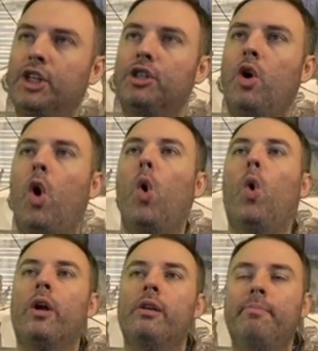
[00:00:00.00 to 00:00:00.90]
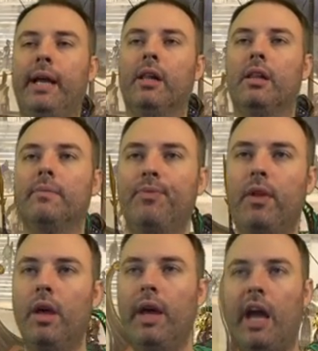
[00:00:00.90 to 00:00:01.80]
Neshin Hornbeetle.
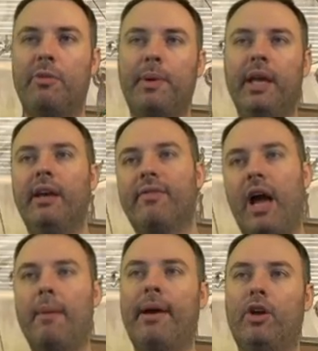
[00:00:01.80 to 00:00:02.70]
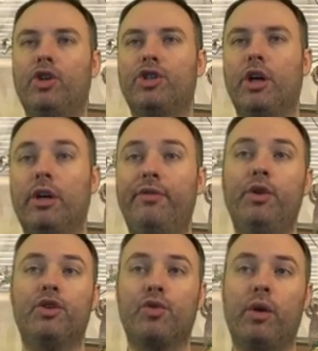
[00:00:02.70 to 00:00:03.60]
At the beginning of combat on your turn,
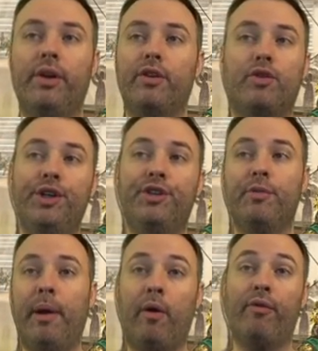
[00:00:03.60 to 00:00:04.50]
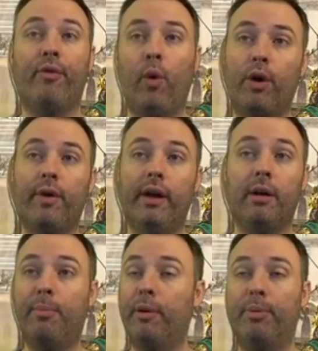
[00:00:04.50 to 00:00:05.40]
if you control another creature with power four or
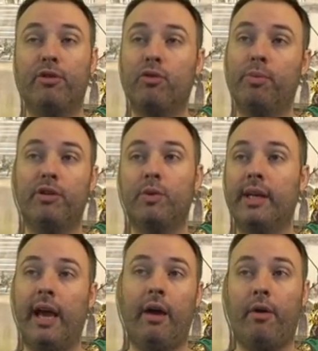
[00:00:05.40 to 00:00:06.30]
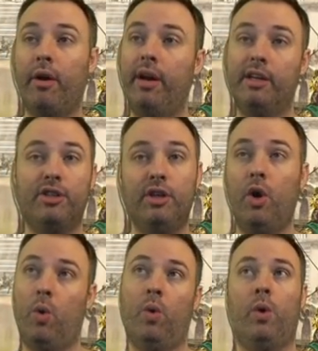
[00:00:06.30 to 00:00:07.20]
greater, put a plus one plus one counter on
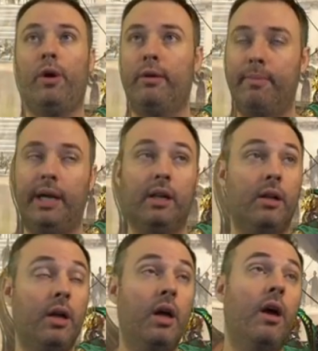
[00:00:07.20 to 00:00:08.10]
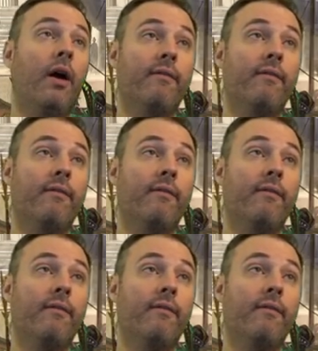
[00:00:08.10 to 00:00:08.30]
Neshin Hornbeetle.